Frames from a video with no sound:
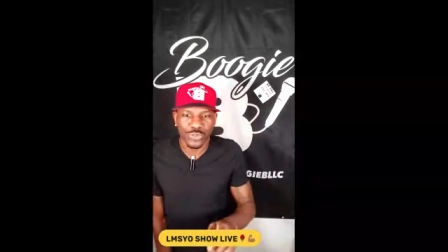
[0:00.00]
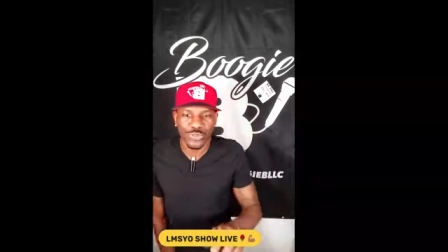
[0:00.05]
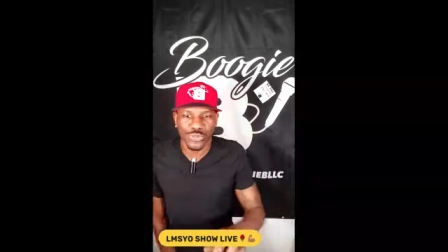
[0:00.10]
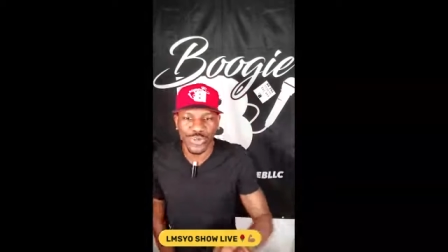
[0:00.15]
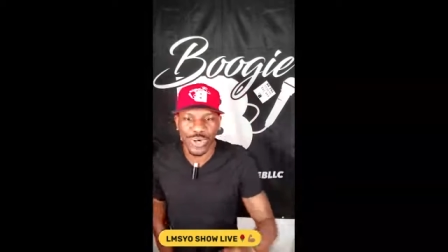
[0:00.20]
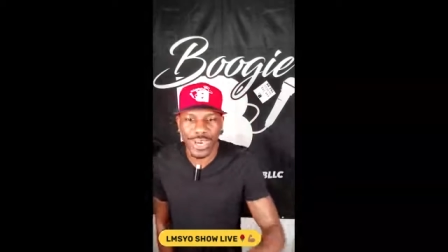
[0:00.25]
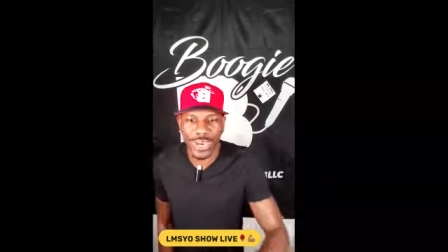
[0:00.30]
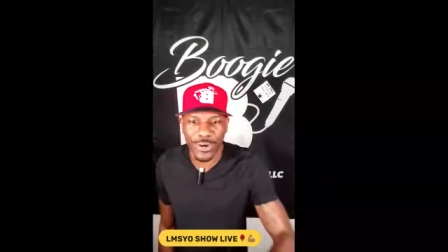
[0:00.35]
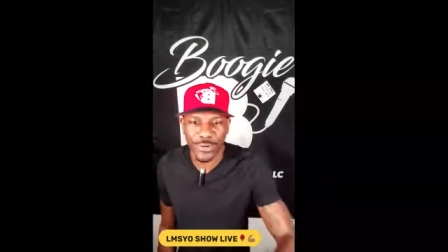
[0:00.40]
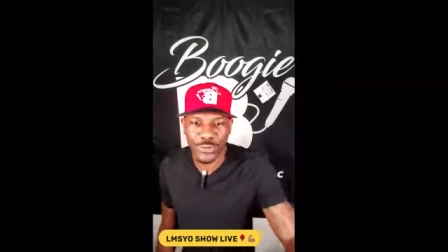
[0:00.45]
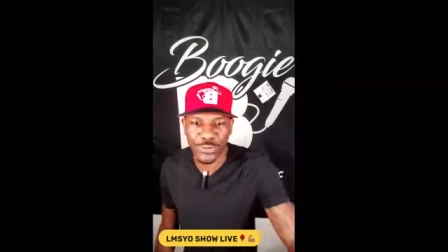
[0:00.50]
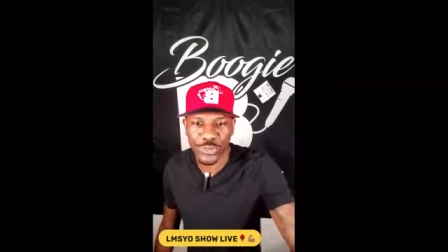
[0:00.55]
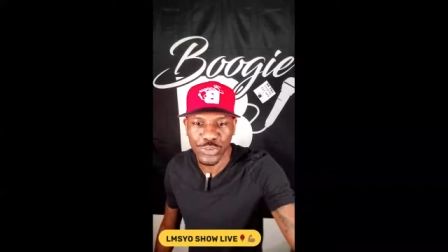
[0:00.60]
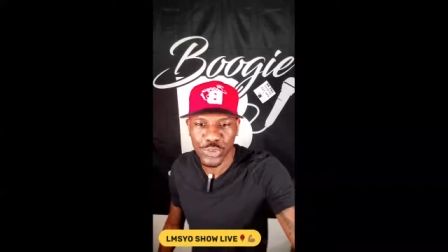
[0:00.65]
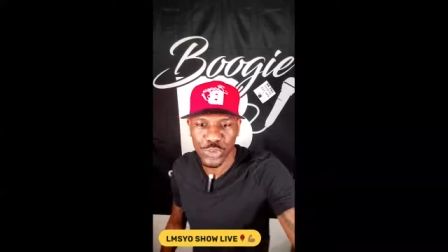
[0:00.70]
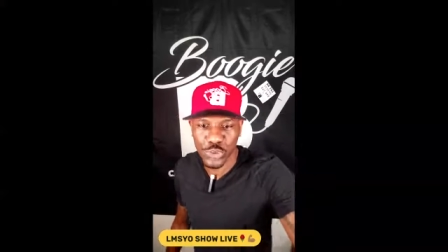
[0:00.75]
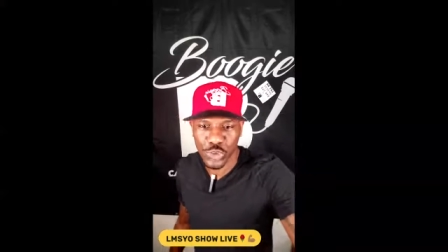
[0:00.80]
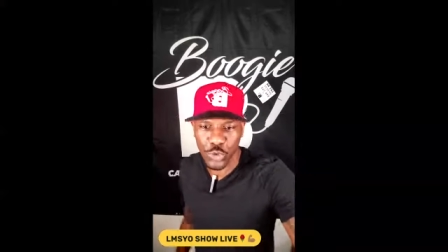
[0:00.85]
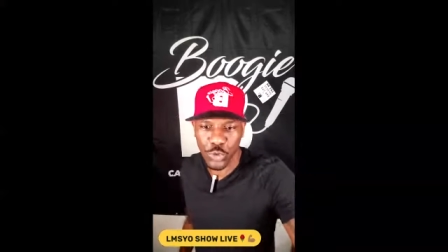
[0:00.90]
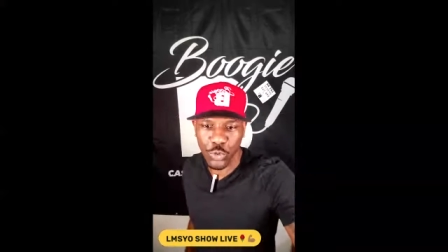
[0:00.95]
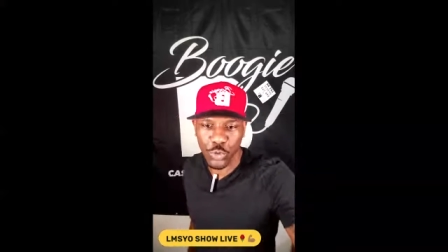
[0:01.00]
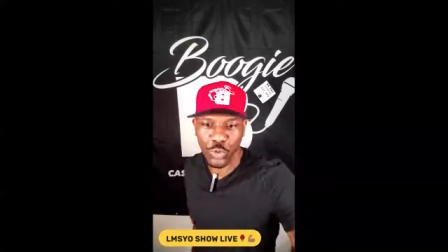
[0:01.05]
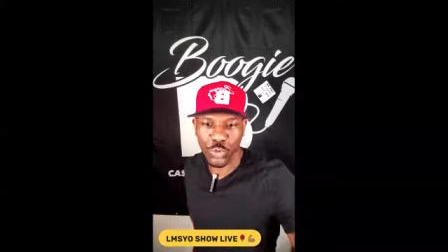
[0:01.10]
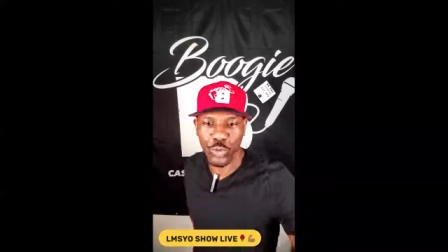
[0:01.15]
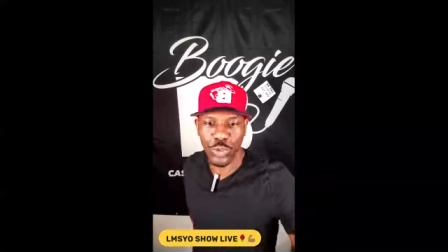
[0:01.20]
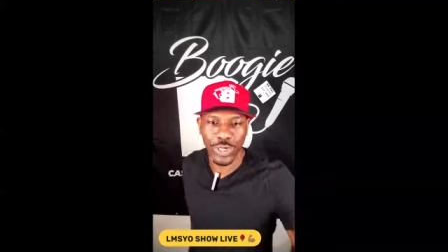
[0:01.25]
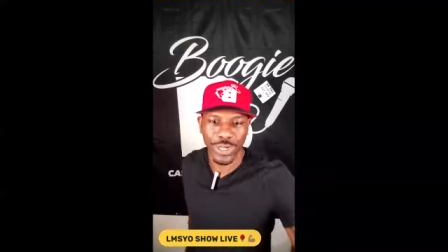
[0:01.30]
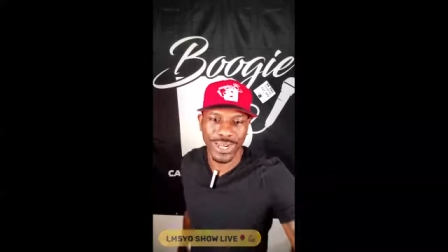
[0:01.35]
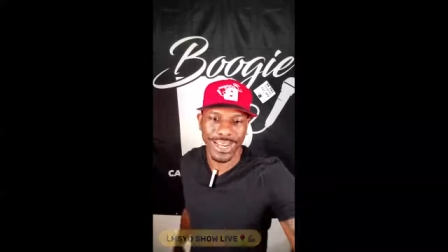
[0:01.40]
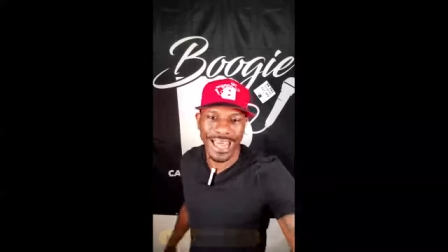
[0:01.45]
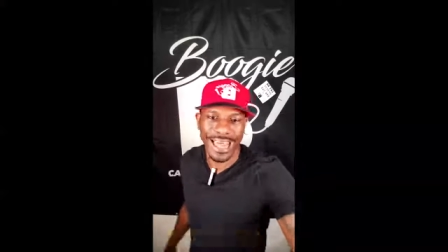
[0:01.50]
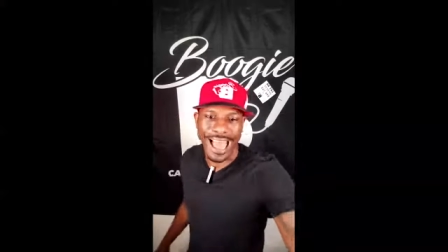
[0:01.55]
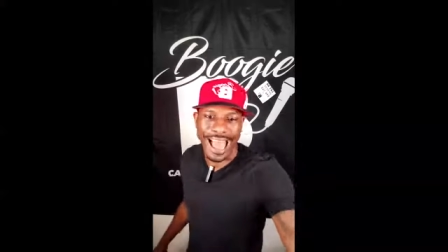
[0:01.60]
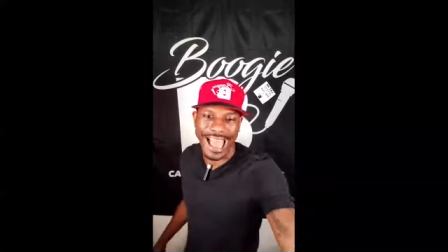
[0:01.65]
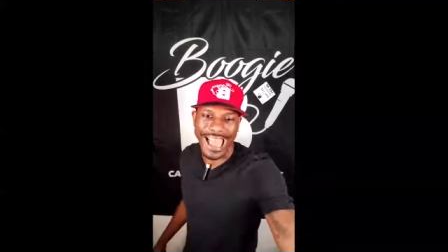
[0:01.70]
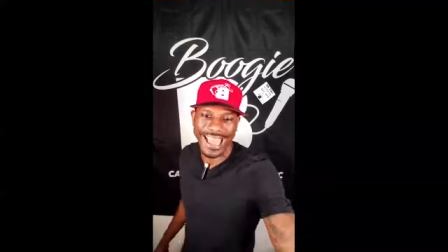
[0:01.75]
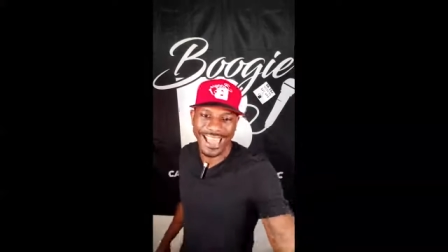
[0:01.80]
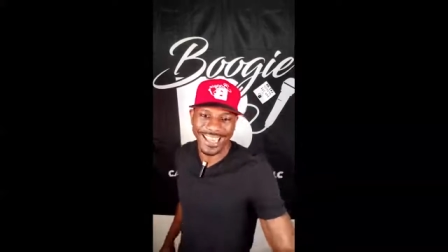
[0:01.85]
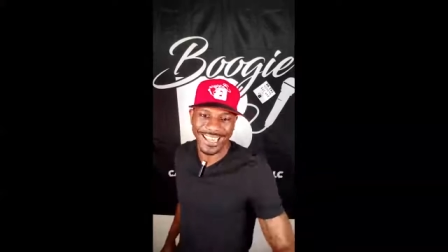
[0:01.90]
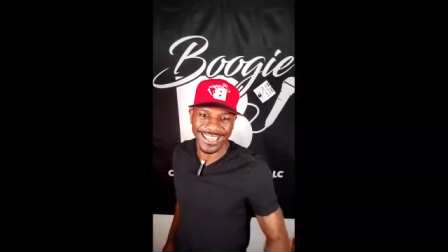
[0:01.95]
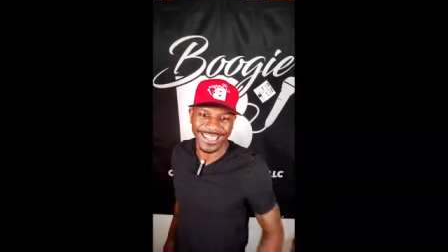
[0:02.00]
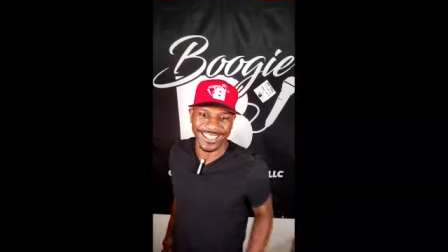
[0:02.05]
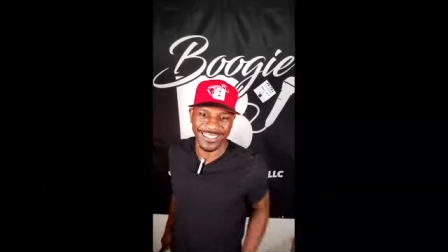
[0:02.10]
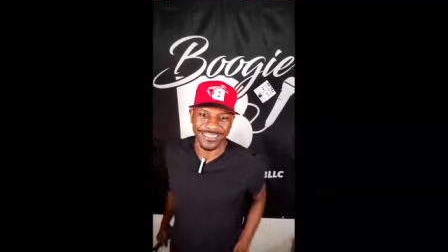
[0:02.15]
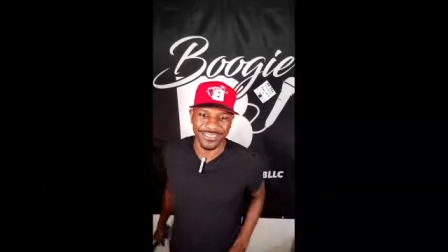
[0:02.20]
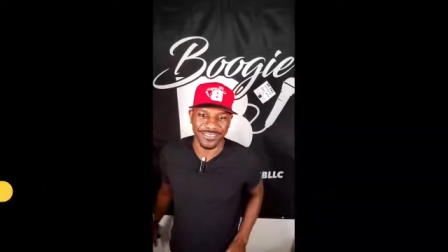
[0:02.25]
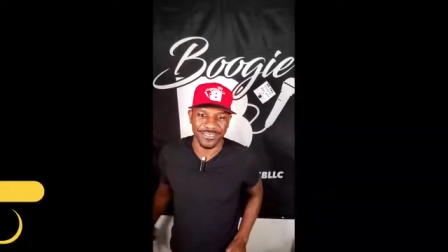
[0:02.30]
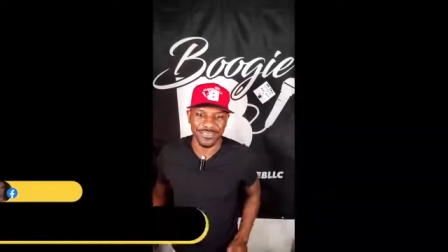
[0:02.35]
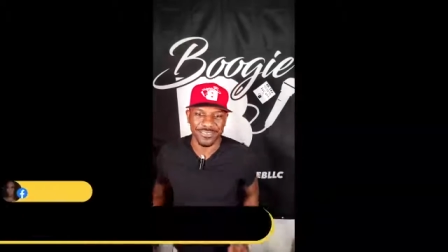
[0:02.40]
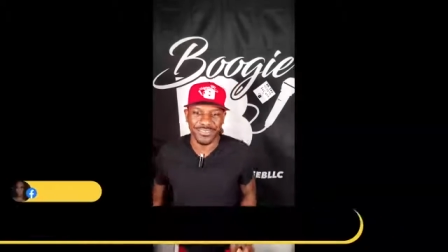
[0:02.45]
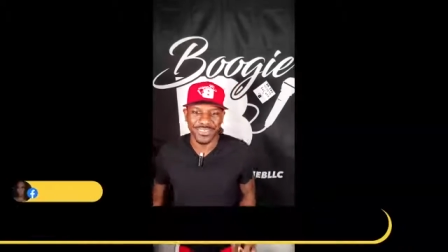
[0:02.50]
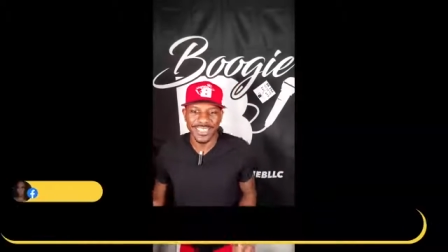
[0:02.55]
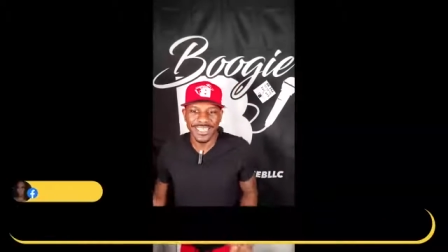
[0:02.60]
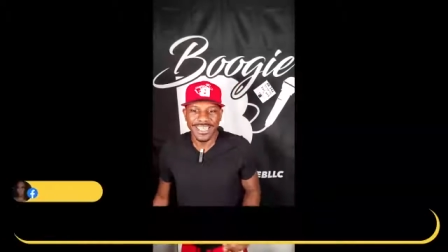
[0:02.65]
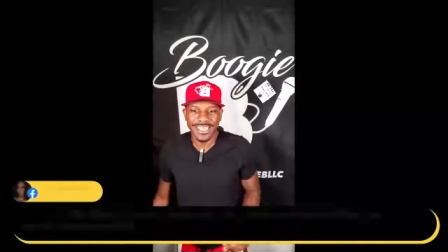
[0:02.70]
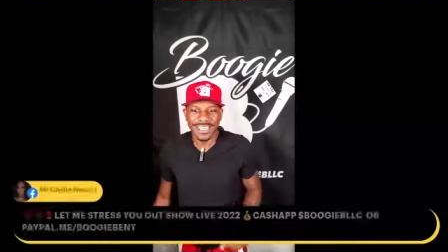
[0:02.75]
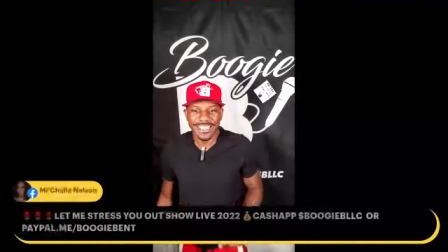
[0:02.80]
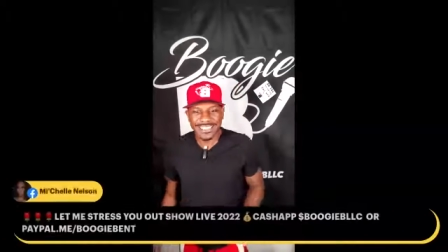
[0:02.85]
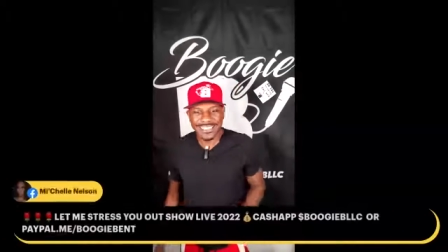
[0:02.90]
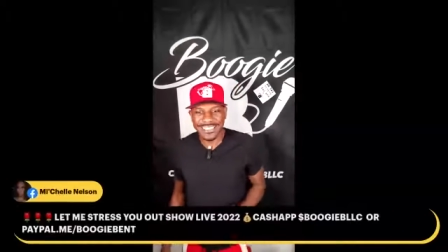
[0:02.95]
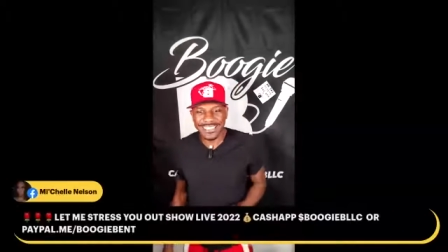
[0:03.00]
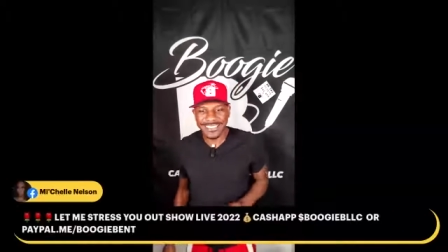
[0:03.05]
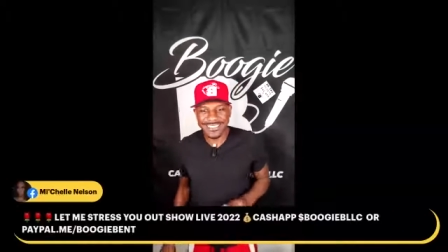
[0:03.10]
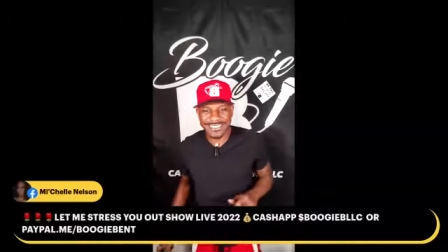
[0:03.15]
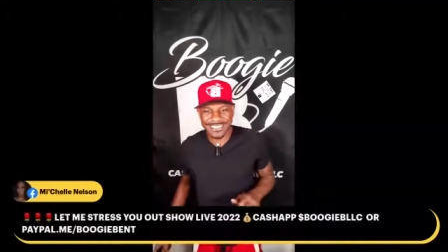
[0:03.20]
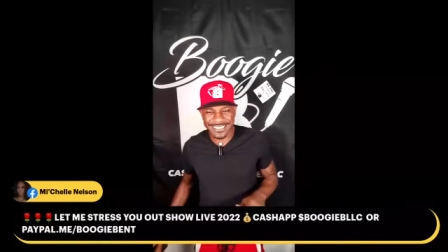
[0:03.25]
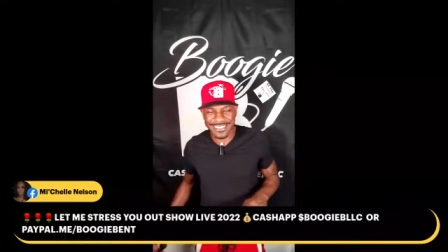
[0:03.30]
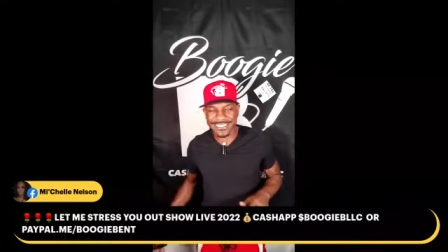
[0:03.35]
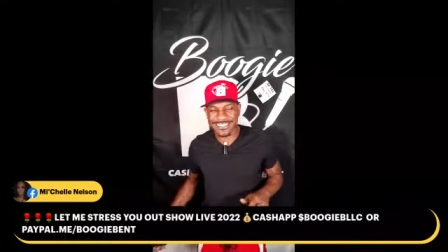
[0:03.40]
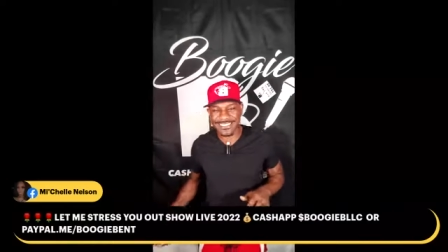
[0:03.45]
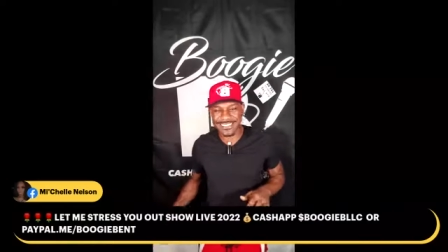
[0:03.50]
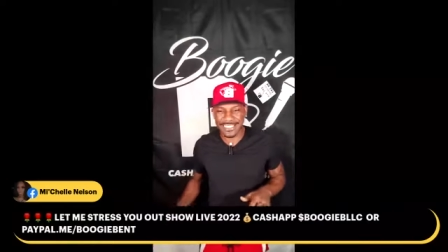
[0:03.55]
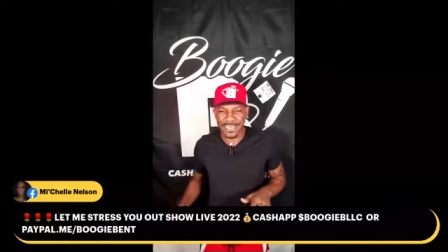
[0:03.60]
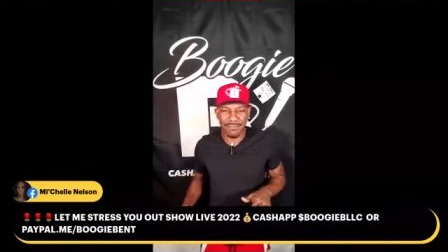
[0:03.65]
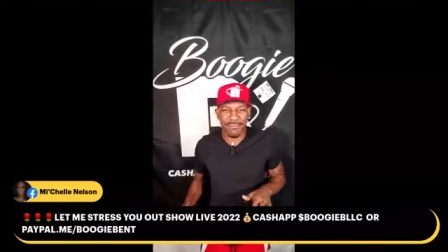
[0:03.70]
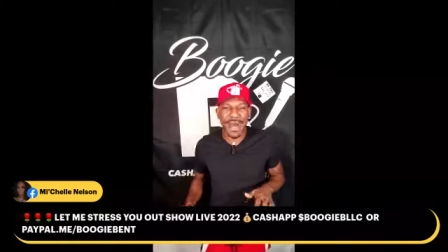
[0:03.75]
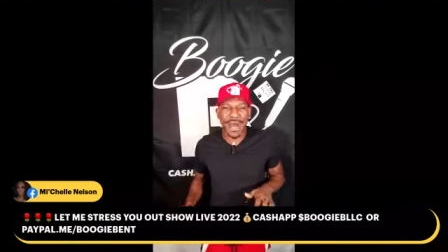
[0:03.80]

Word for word: You Out show live. This is the